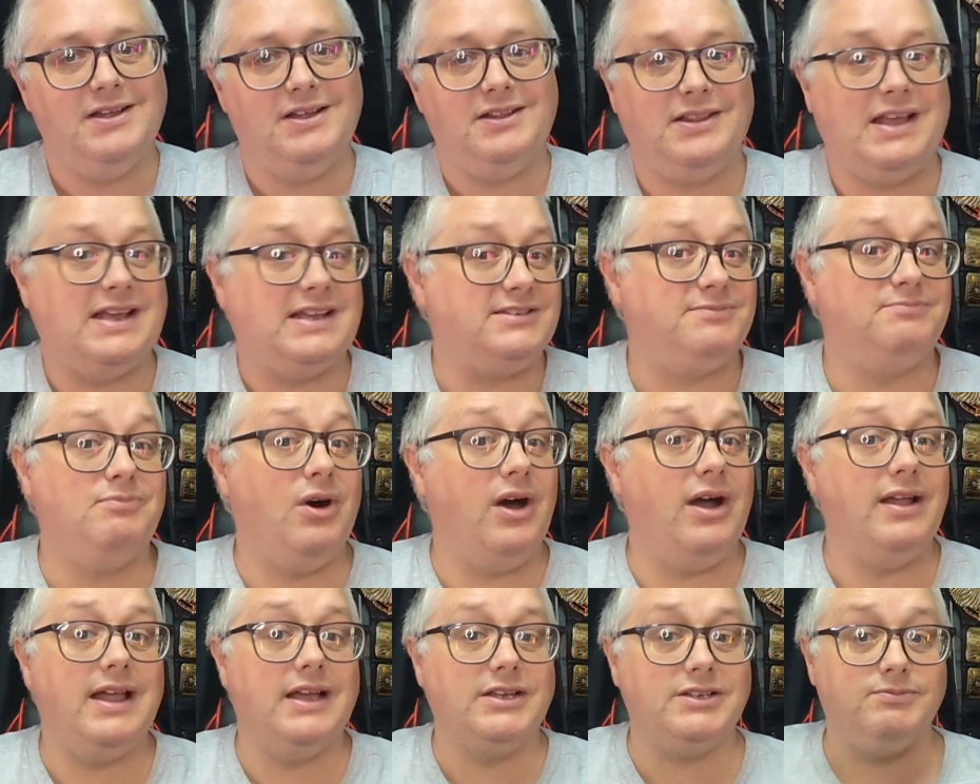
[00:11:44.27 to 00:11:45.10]
That's
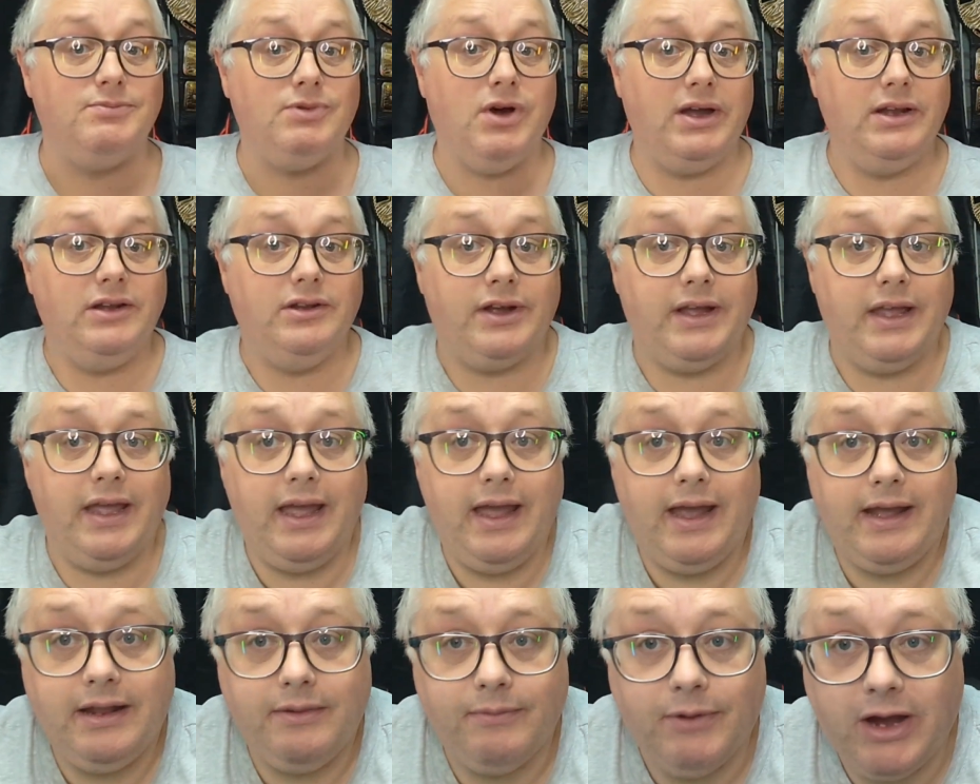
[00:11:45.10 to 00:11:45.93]
my look at
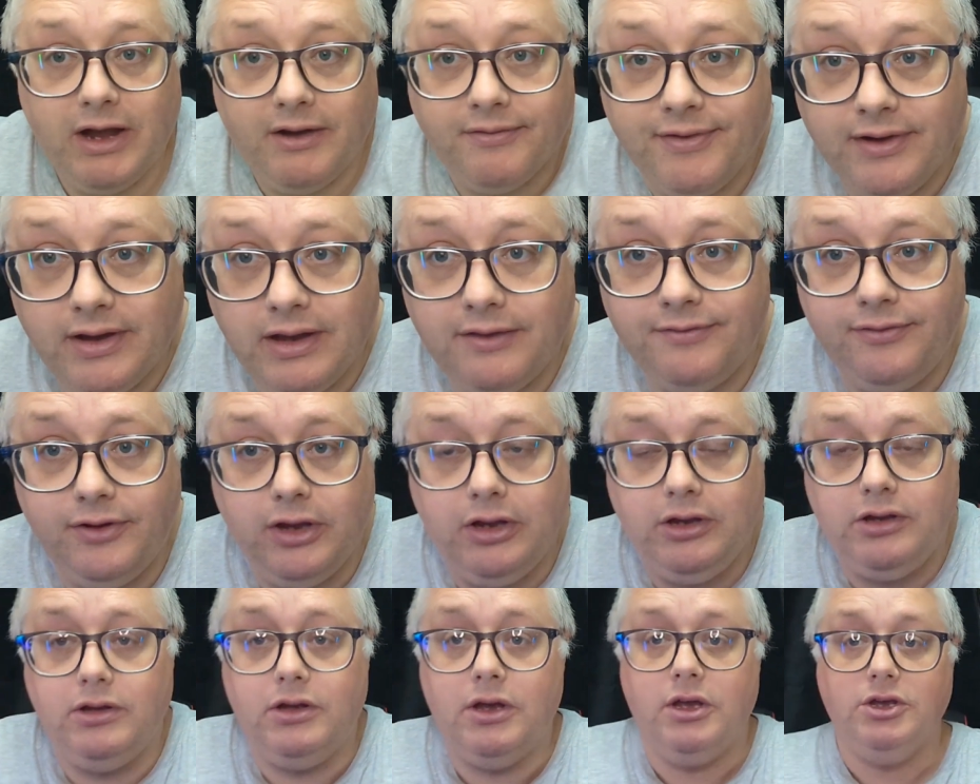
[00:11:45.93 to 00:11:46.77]
it anyway. I think if
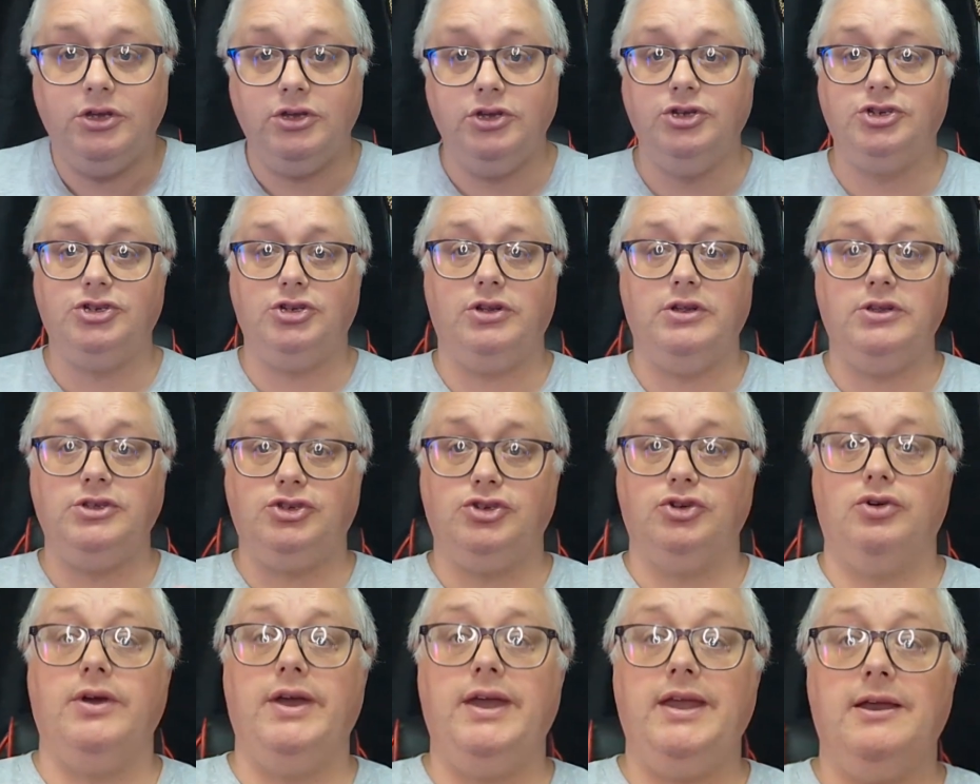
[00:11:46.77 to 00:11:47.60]
you should
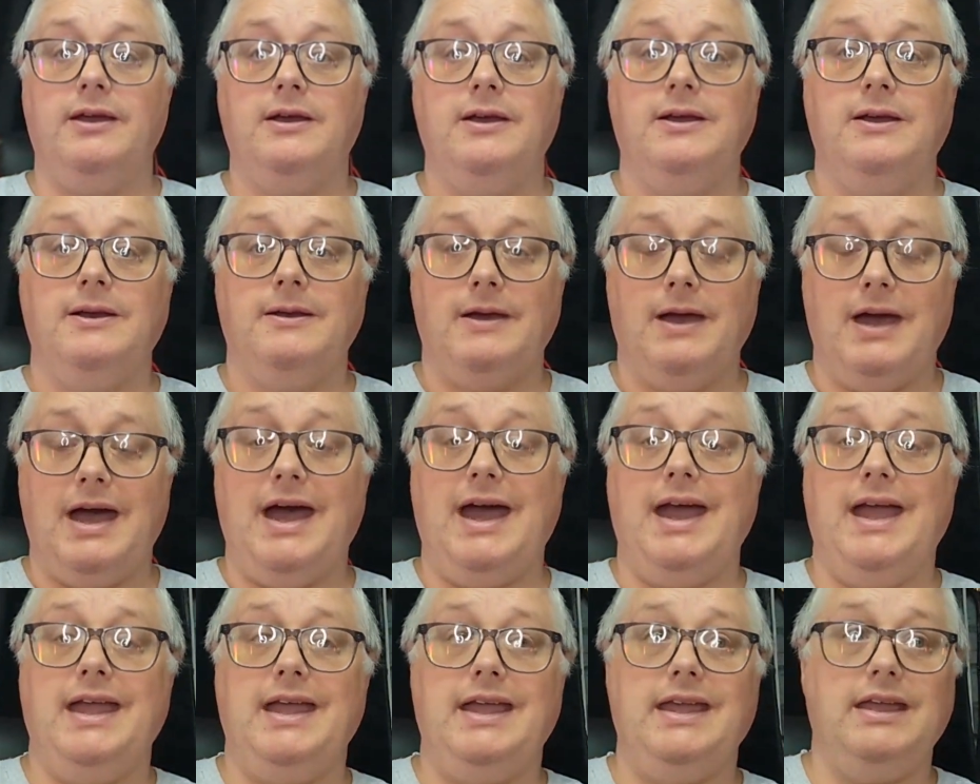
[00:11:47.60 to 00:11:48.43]
enjoy
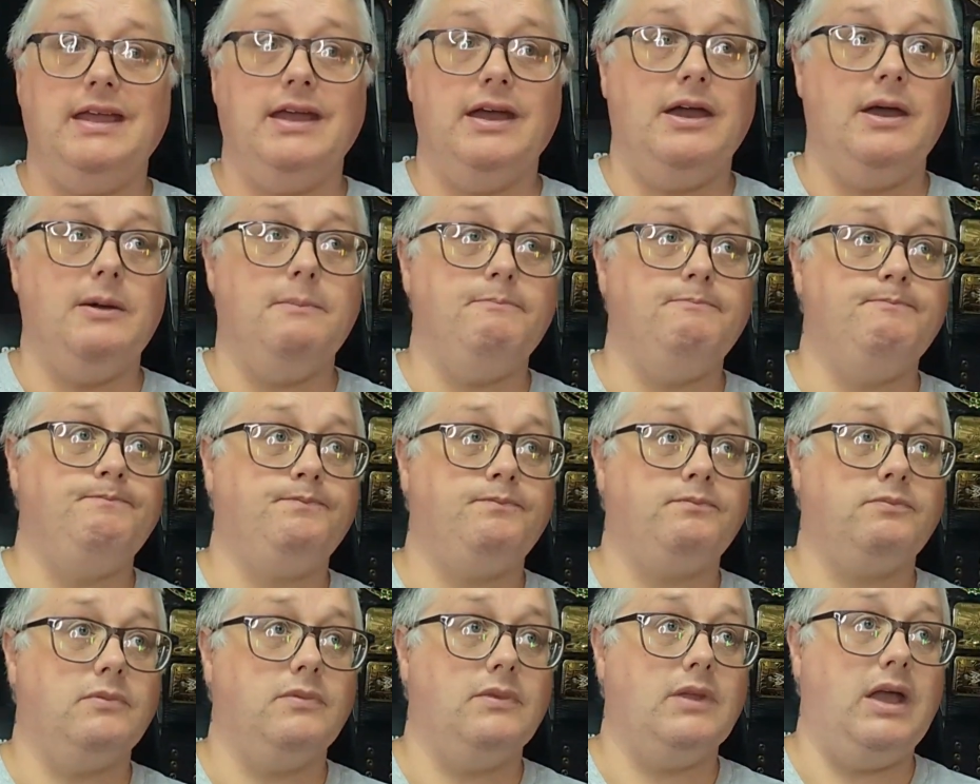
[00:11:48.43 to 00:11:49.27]
a
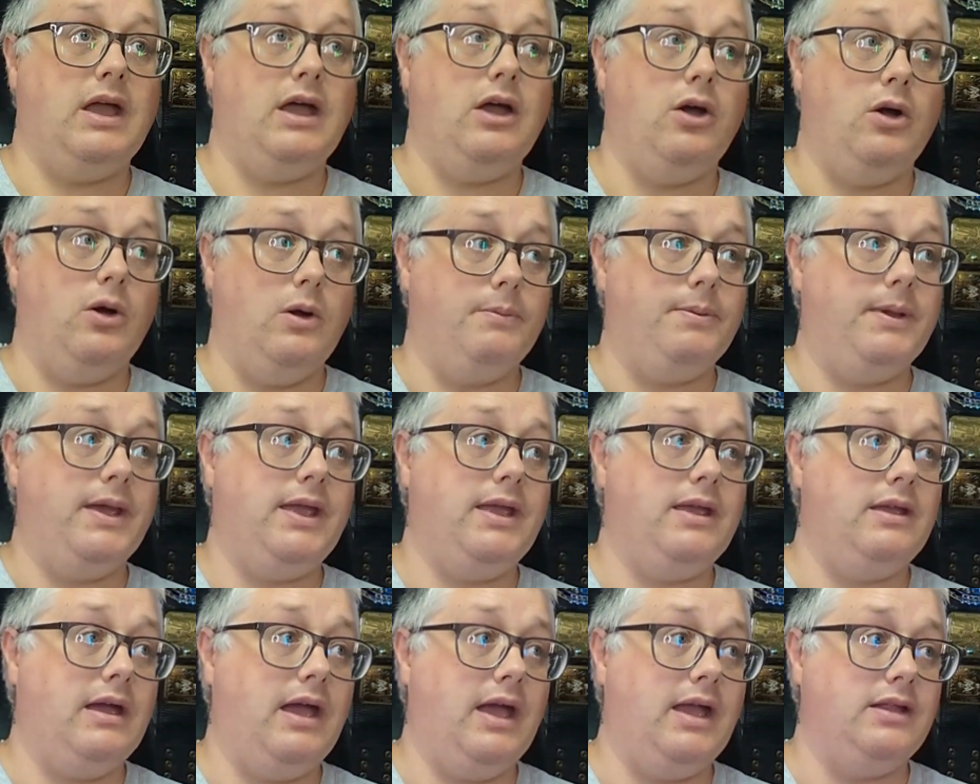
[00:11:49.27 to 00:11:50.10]

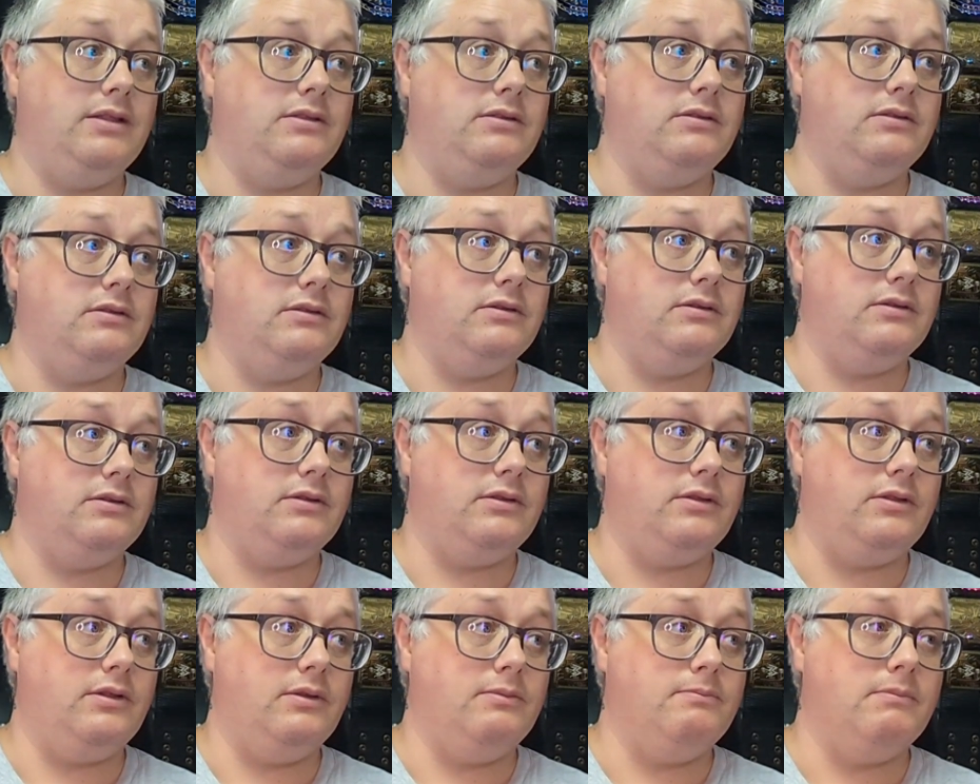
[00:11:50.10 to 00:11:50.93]
hobby, and
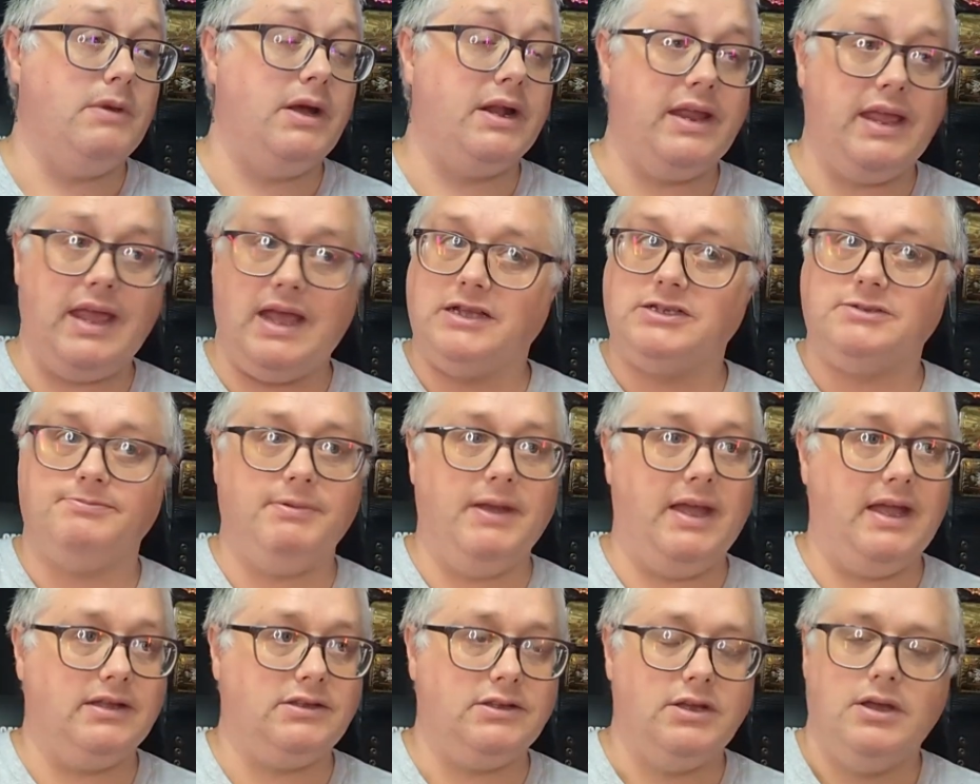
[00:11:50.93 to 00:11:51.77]
the money
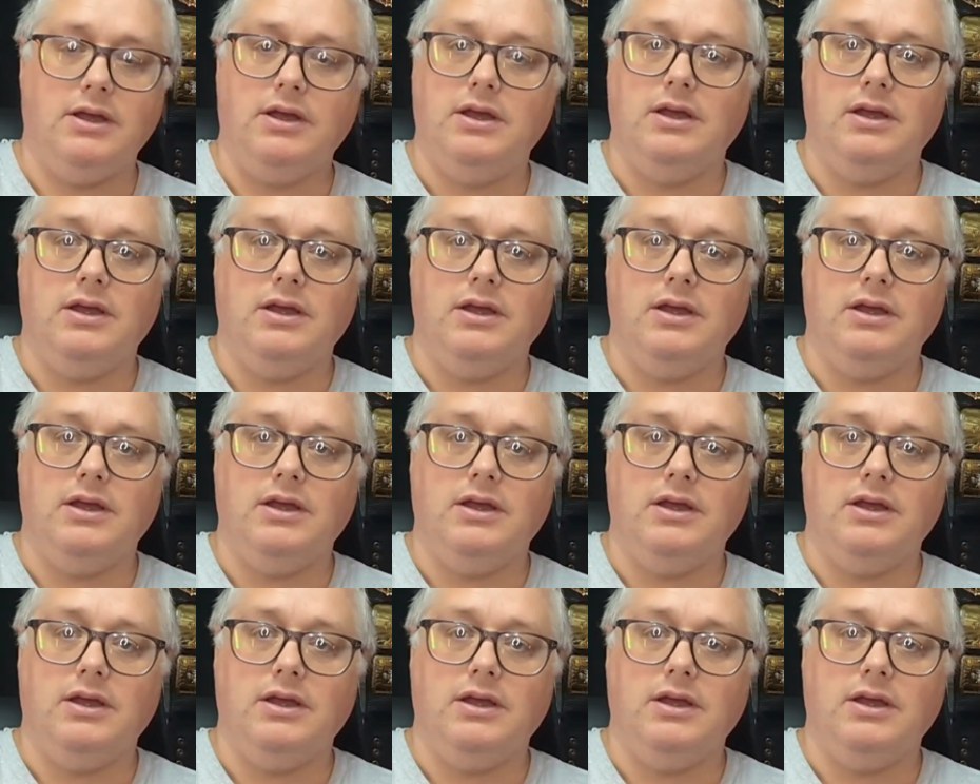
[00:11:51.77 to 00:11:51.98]
aspect,